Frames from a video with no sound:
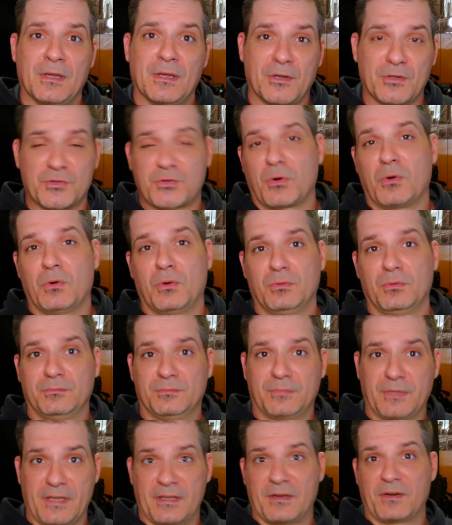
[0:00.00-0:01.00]
control
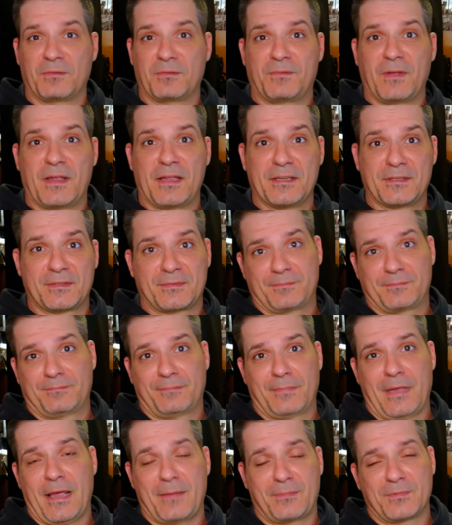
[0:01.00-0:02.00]
the interface
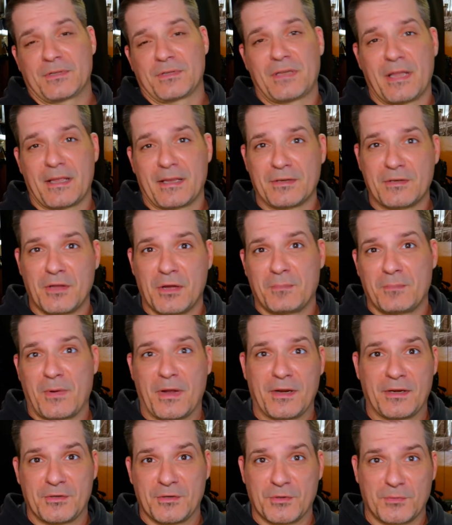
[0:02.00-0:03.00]
happens to take a dump
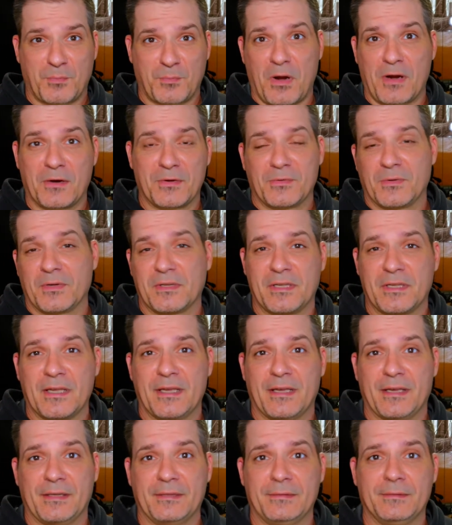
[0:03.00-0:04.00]
on you just prior to a
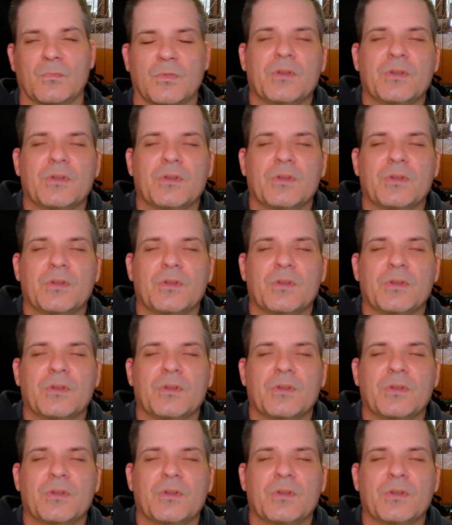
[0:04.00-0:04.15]
gig.